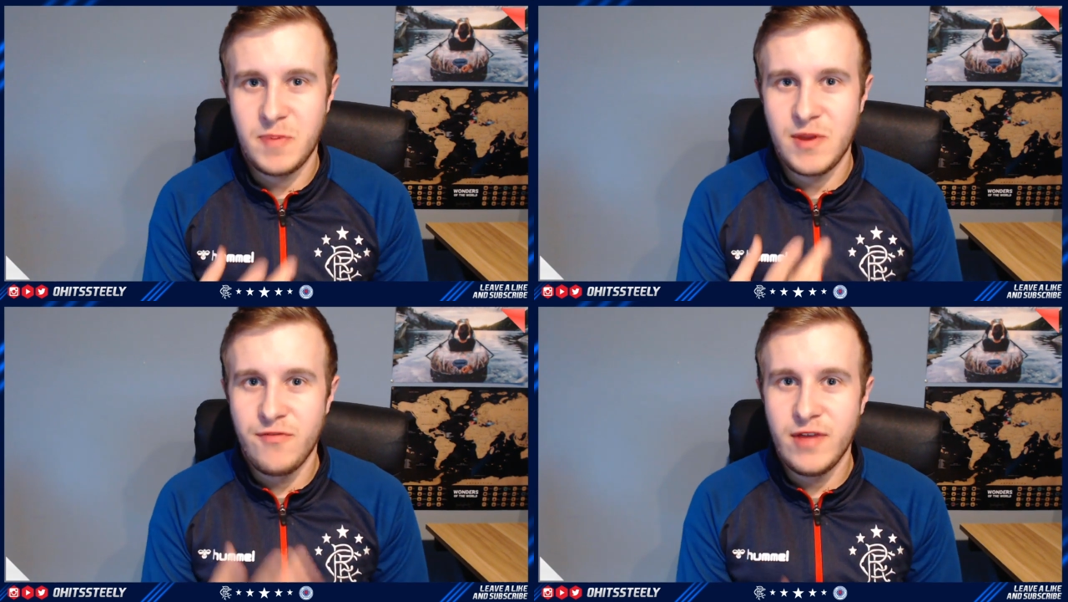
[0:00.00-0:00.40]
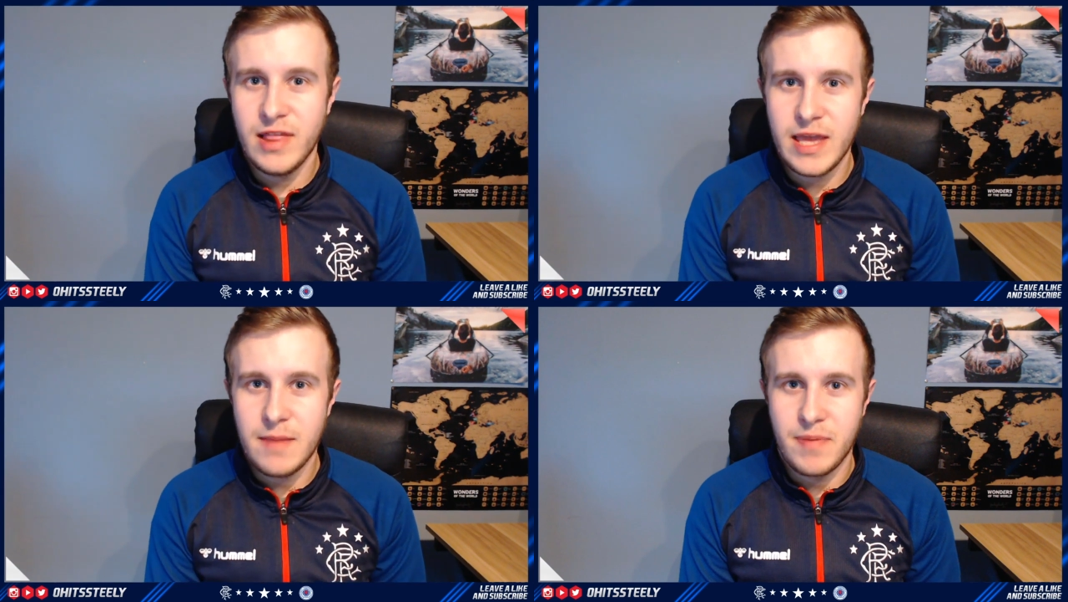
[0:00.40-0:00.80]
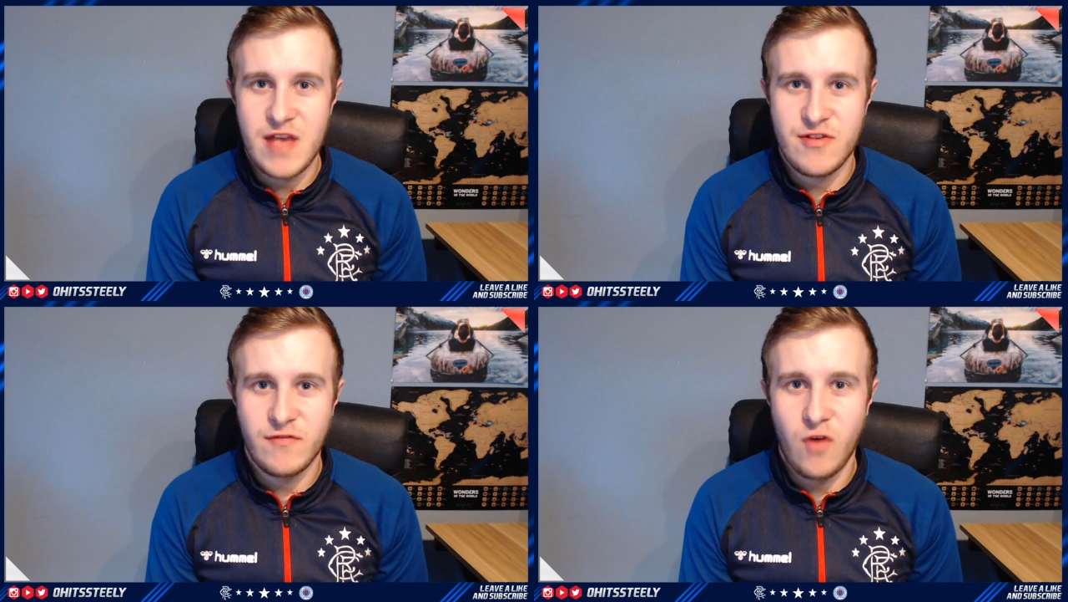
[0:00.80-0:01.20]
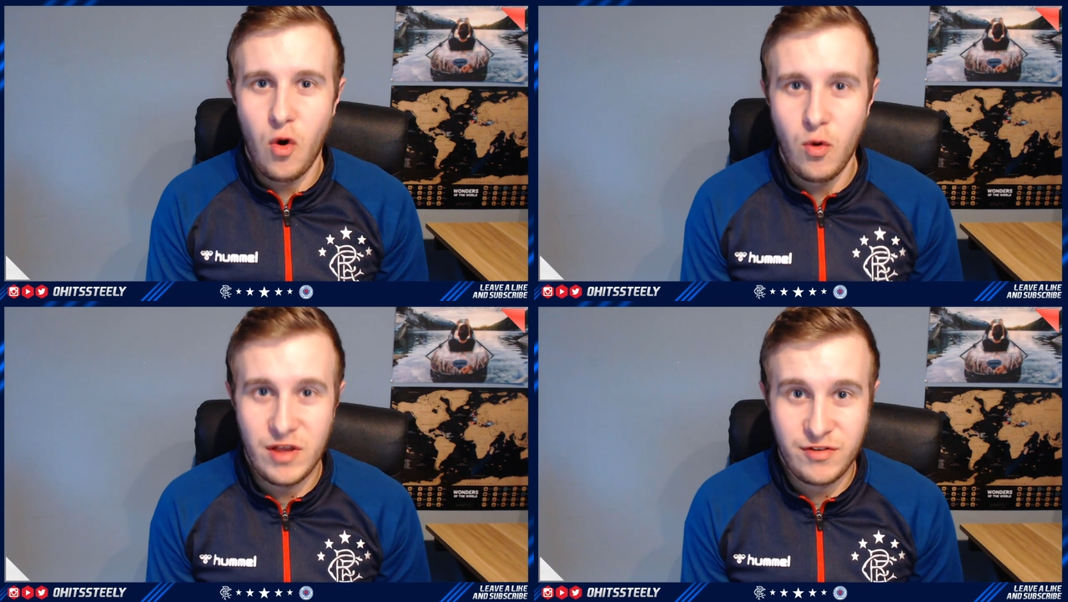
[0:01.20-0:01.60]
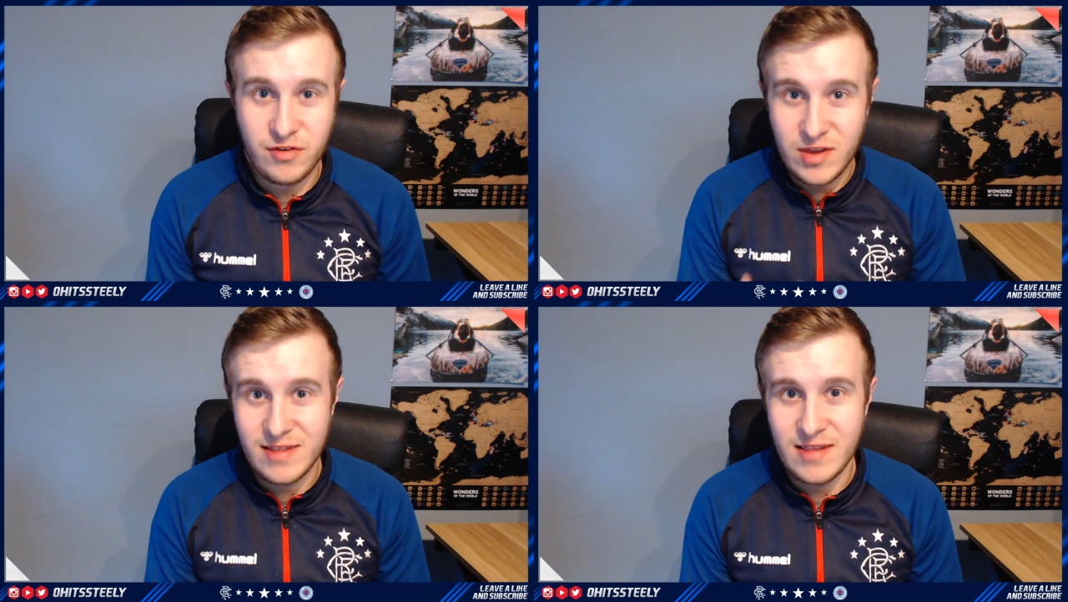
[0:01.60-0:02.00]
Now, it's been really impressive, all this
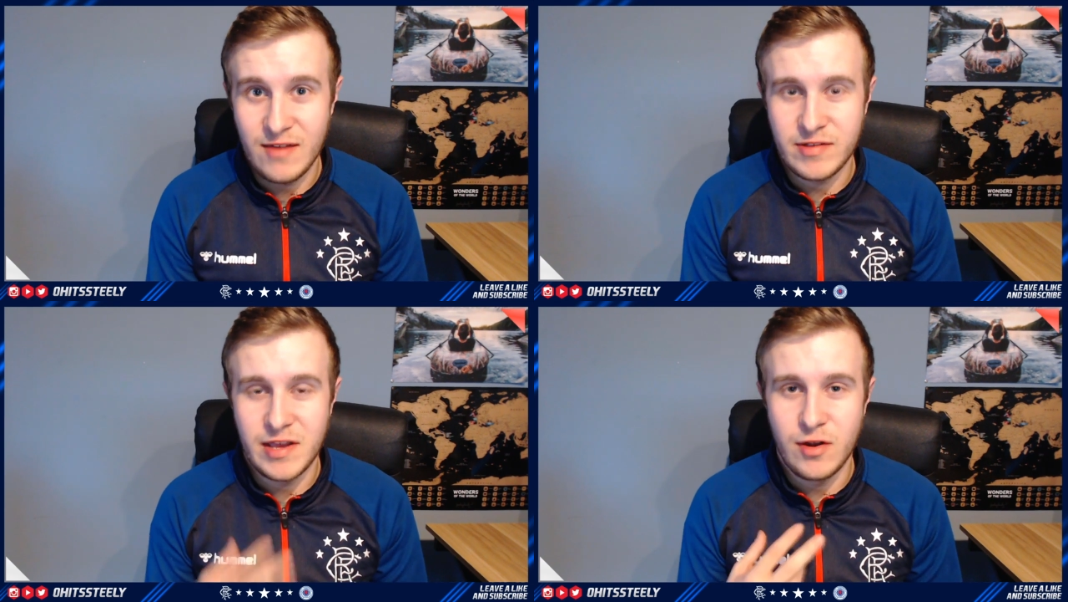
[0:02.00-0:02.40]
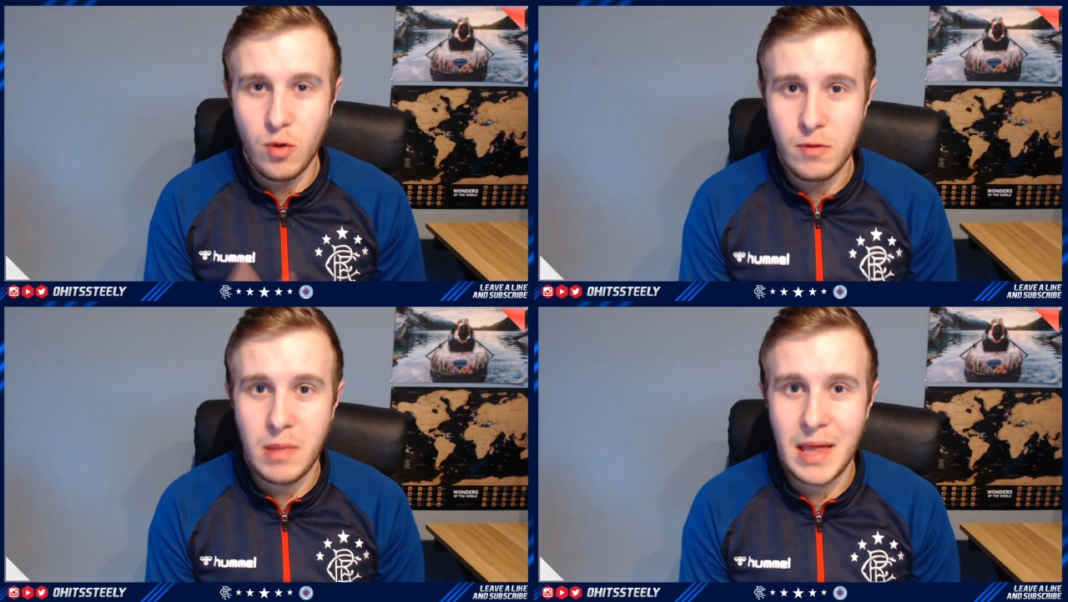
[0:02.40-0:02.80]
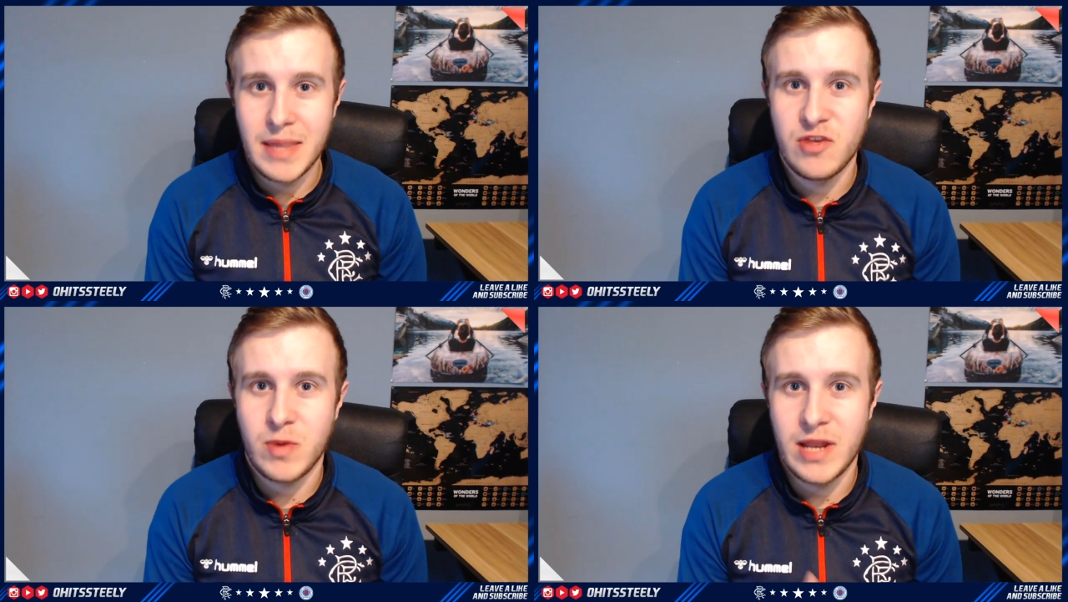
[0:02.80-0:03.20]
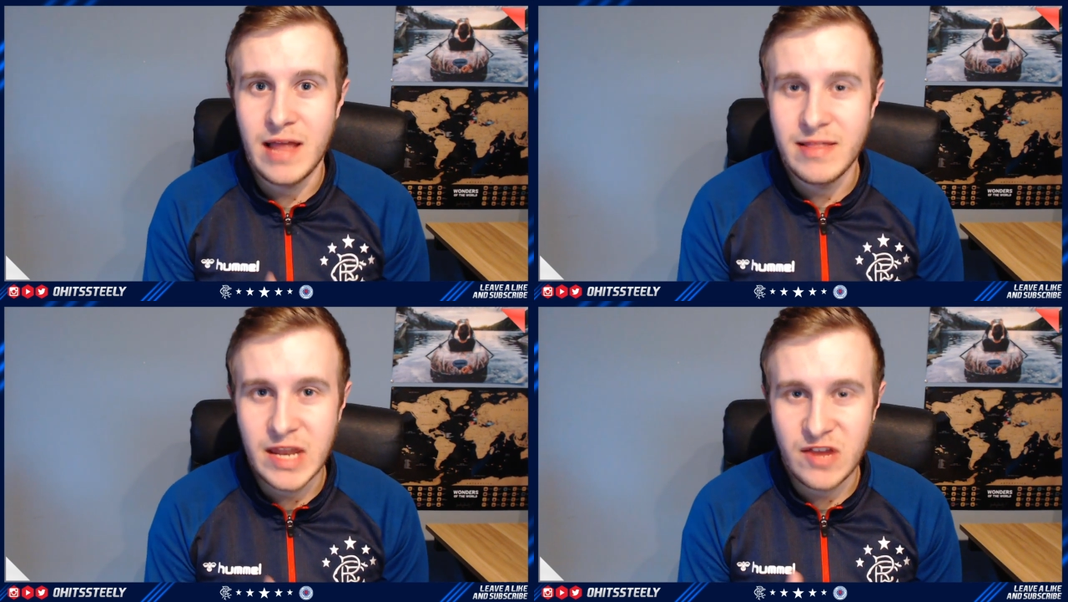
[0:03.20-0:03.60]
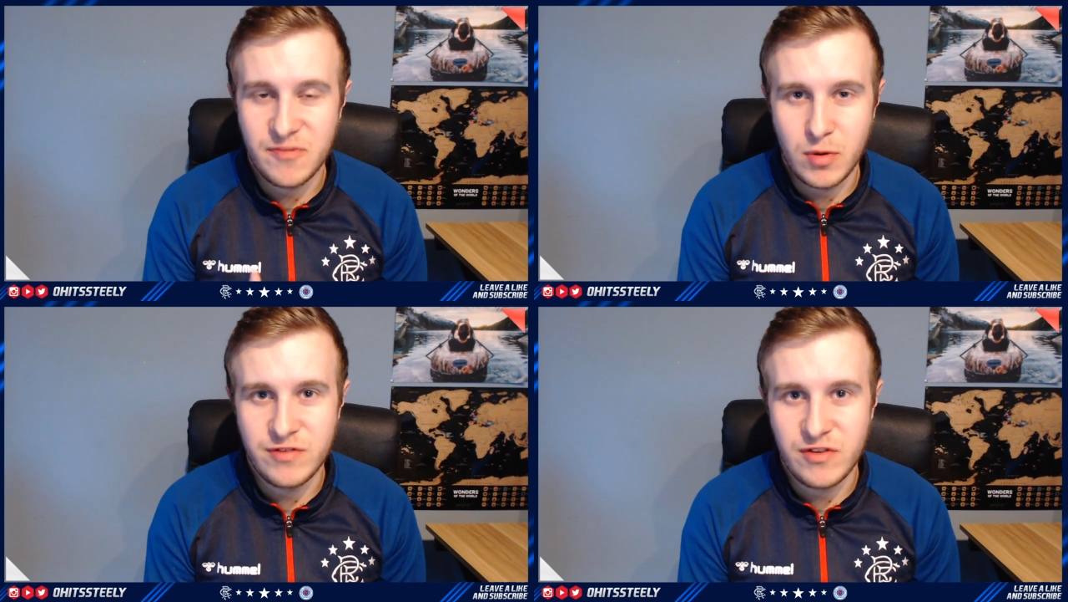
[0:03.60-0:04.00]
creativity and all the planning that's went into
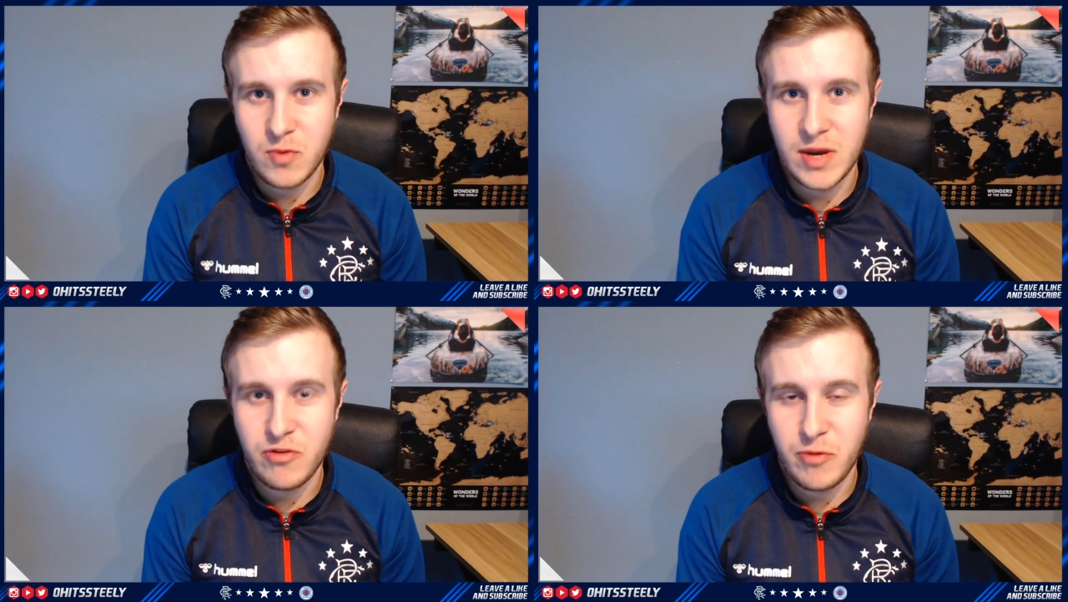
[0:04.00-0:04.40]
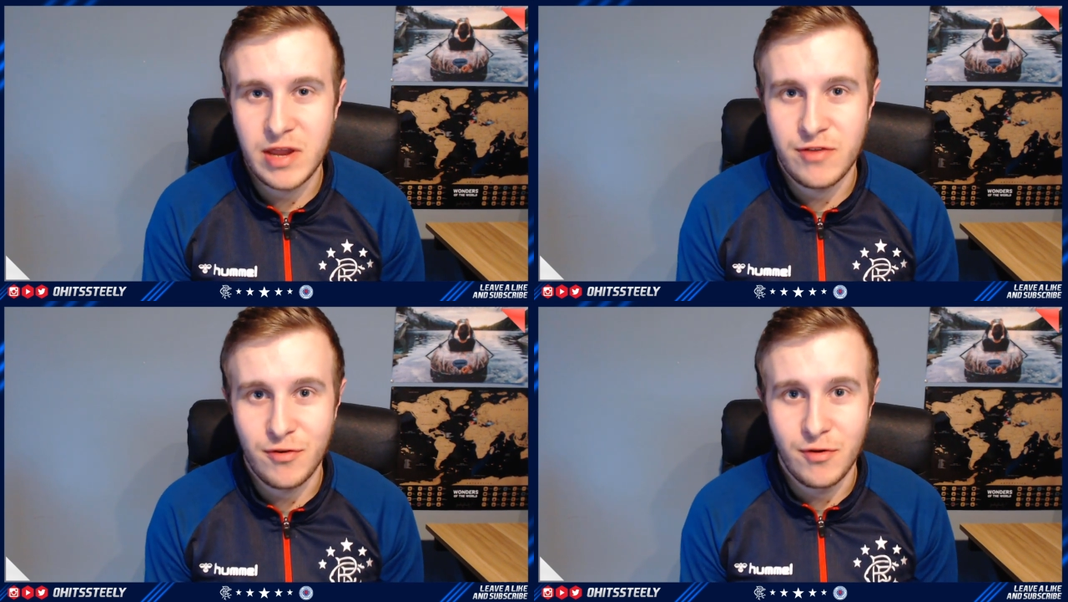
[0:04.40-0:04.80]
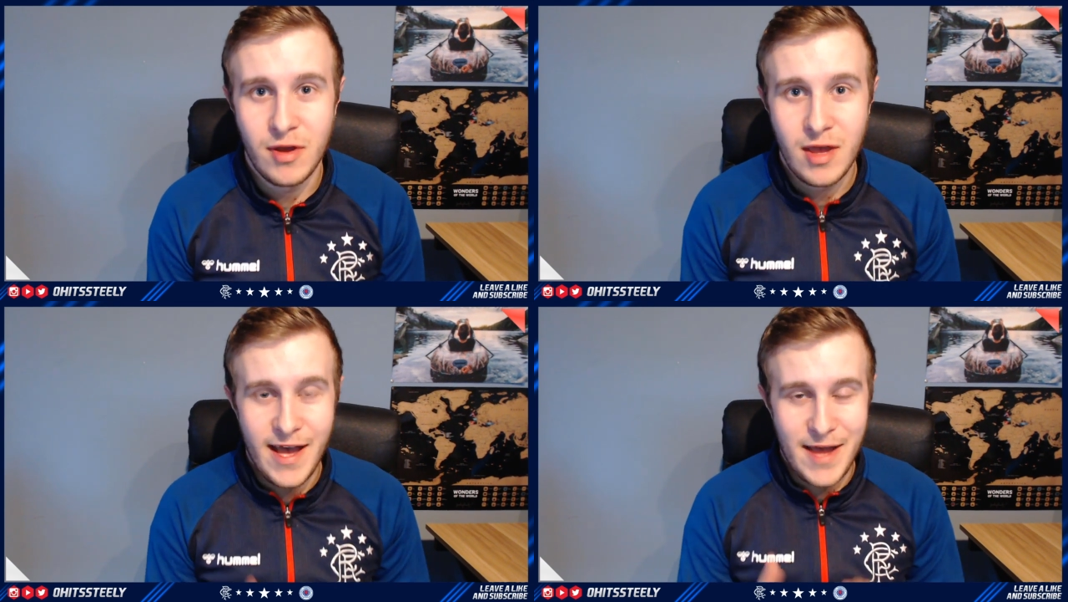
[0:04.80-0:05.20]
this project 2022,